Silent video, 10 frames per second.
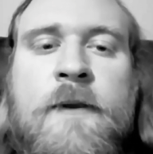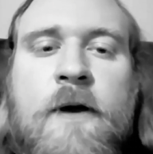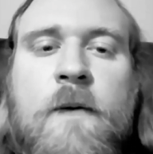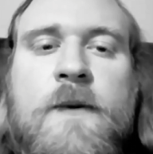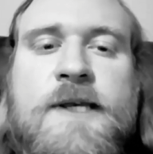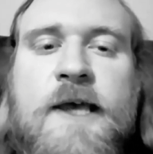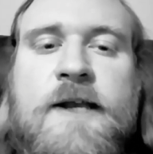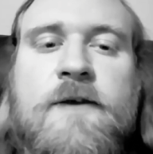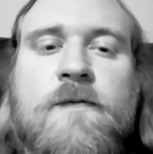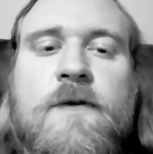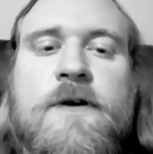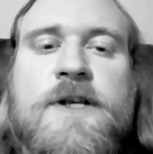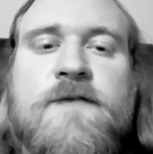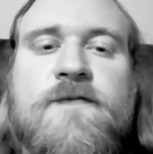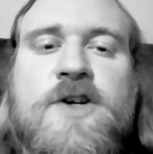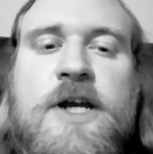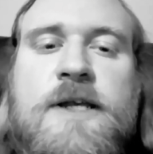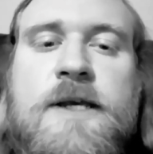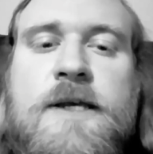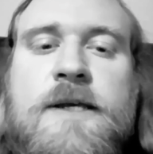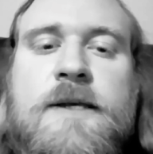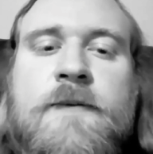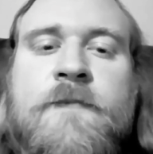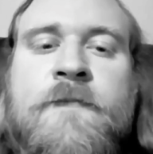Always like the words of Jesus.